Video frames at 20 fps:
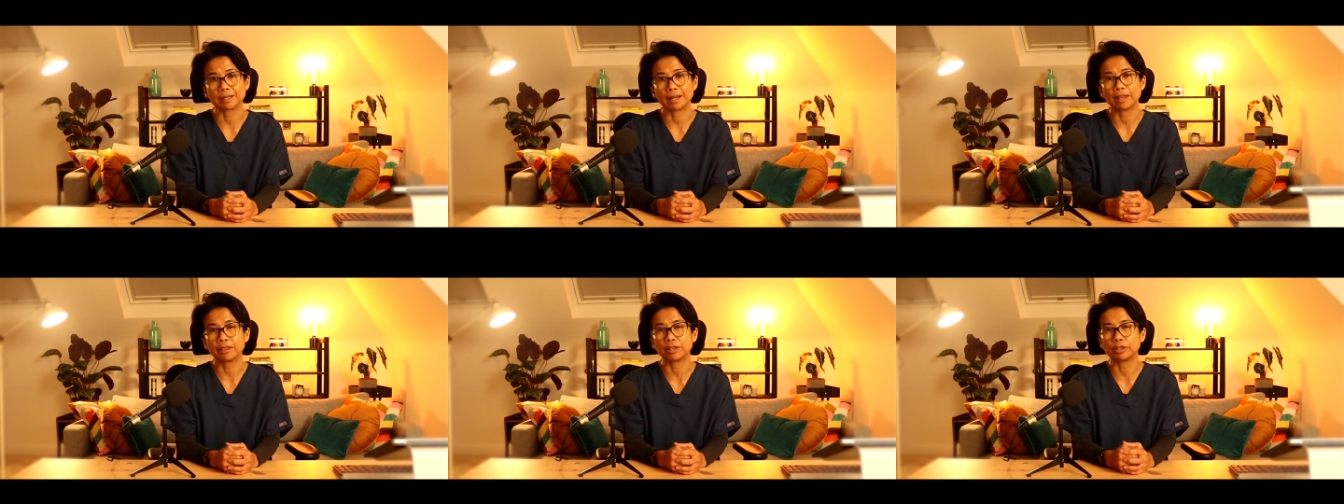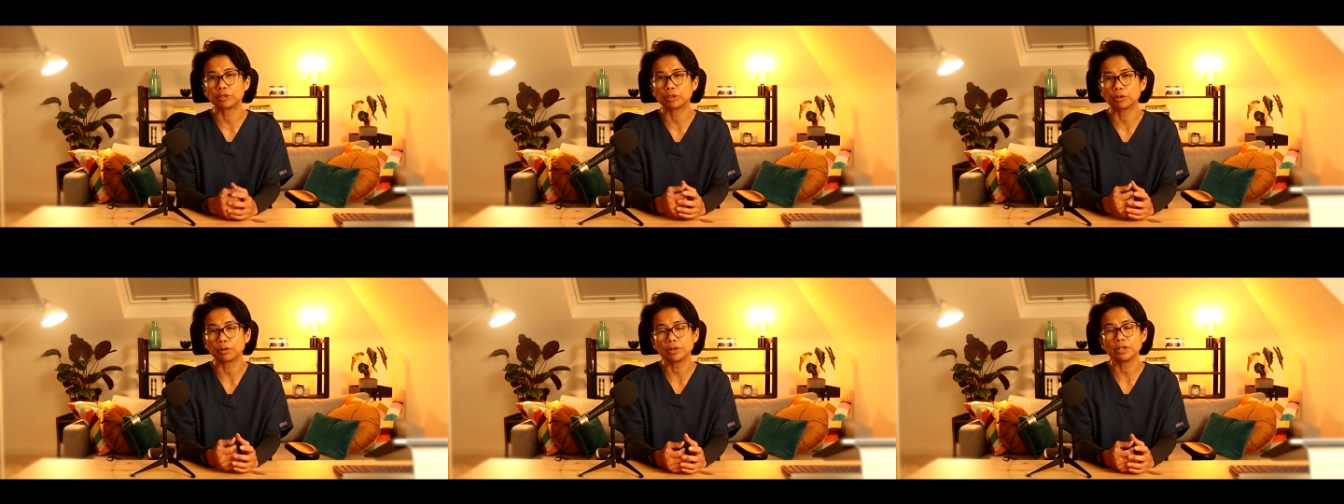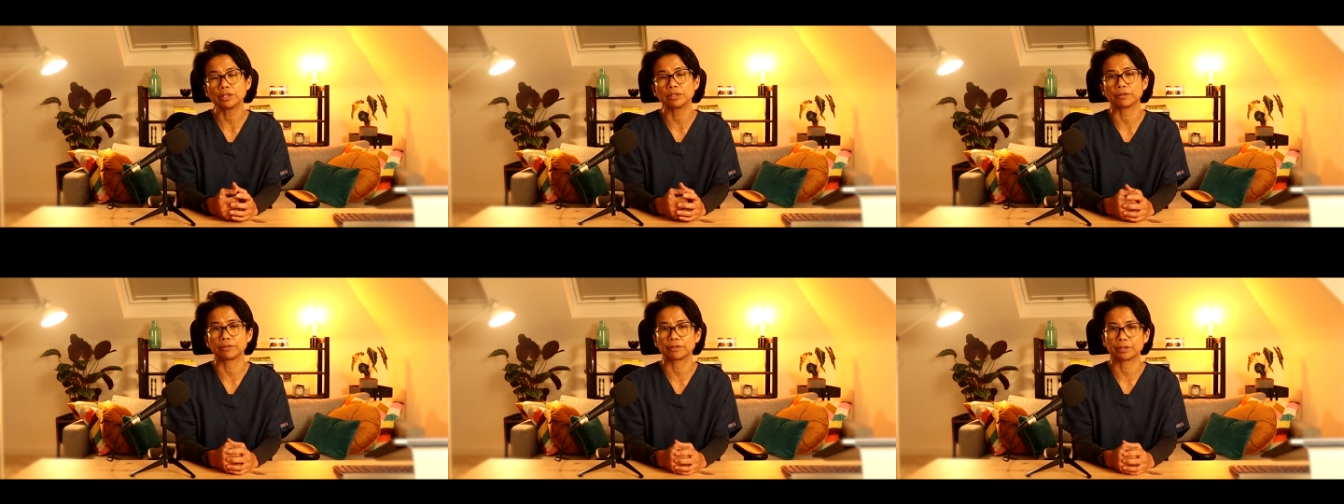and the
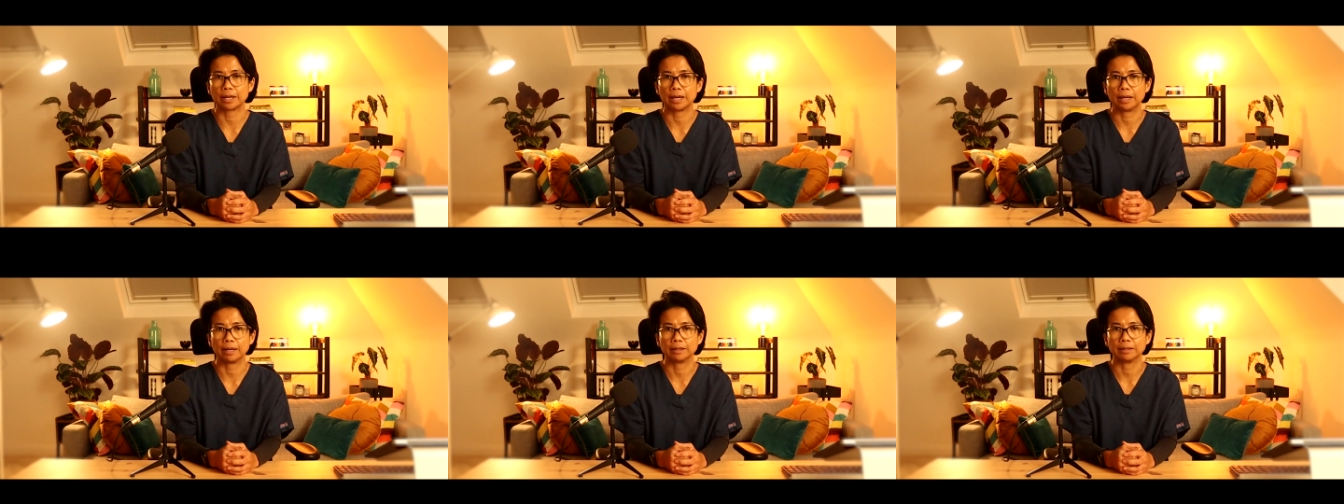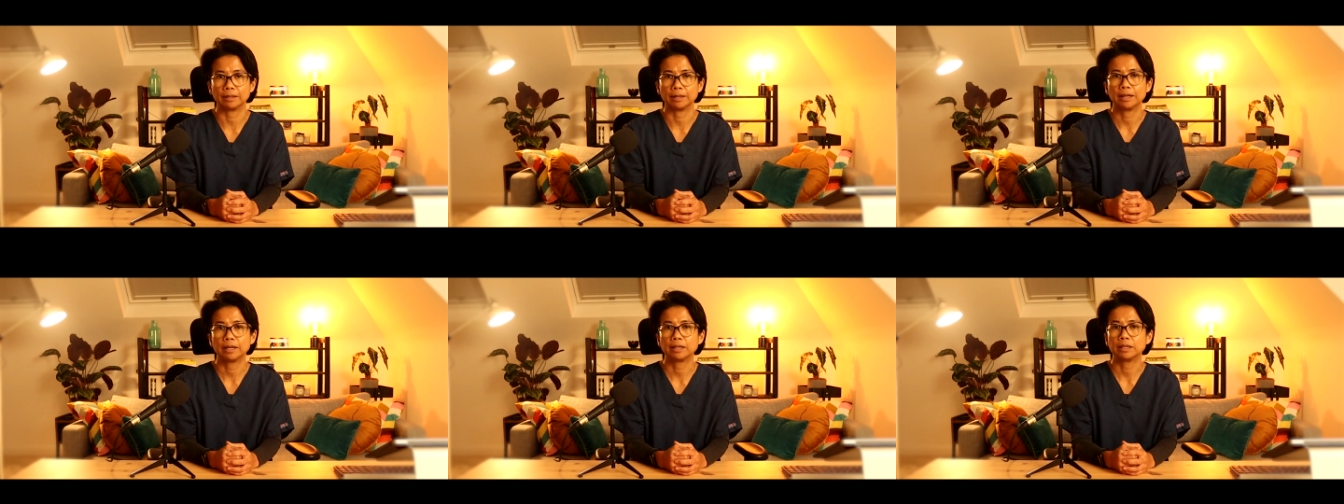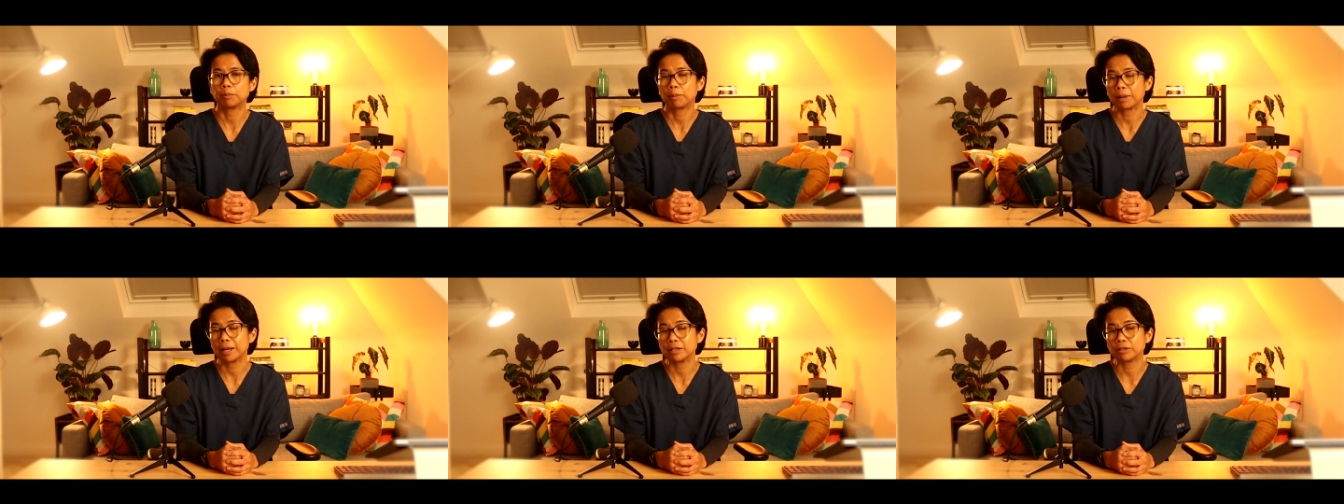choice of scan
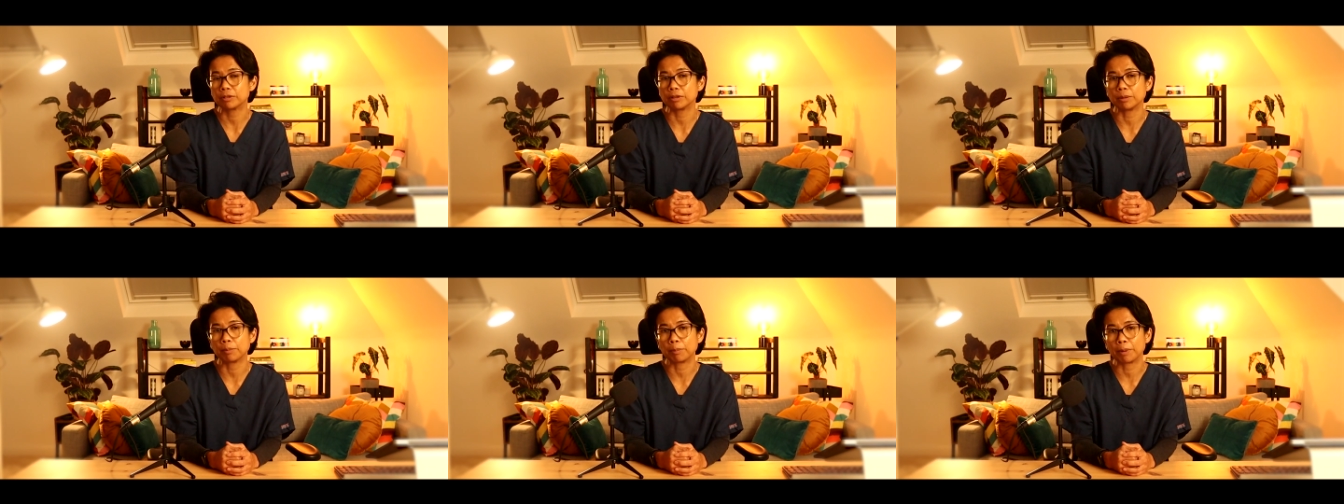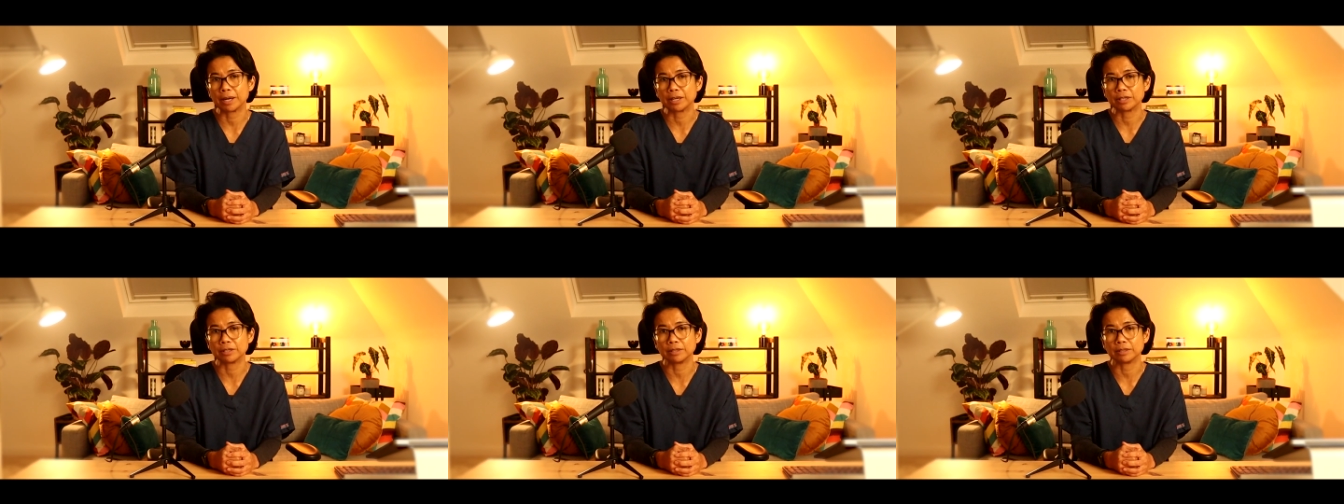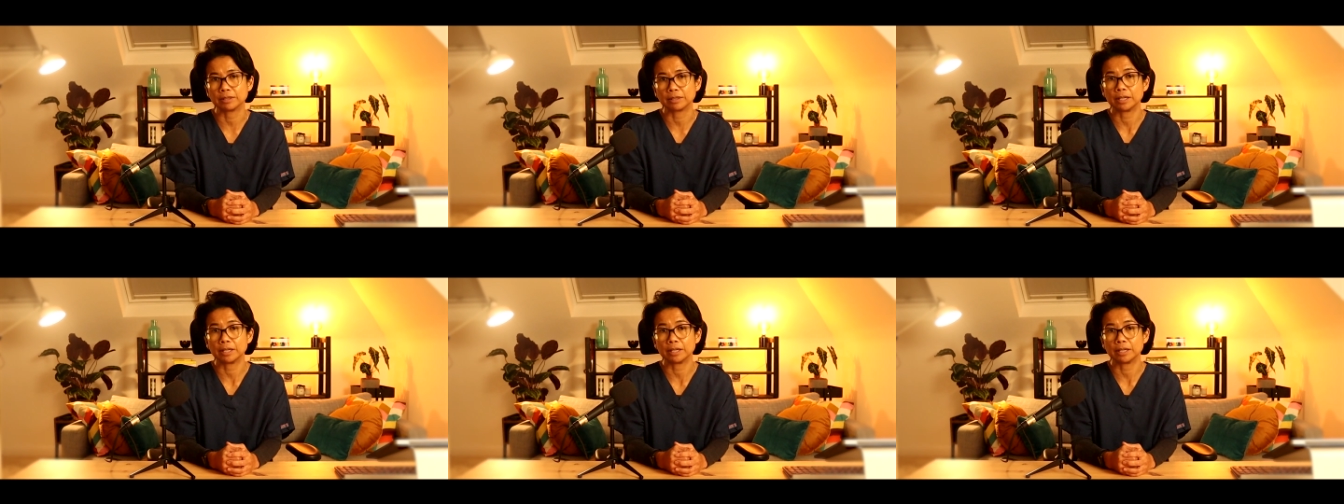depends on the patient's